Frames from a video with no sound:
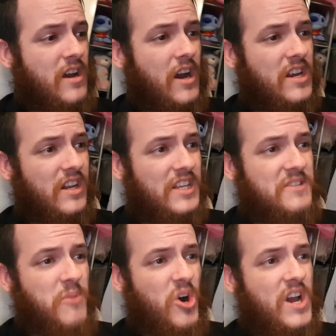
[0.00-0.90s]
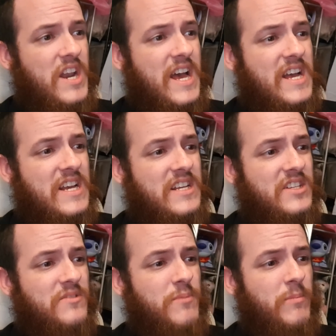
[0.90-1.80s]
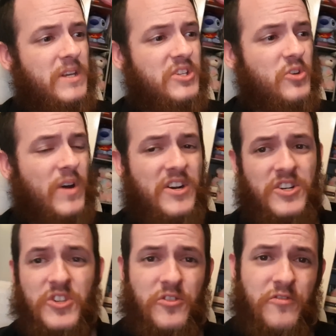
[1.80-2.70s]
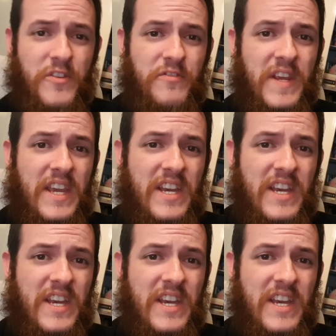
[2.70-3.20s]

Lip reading: going to list mine as probably $200, $250.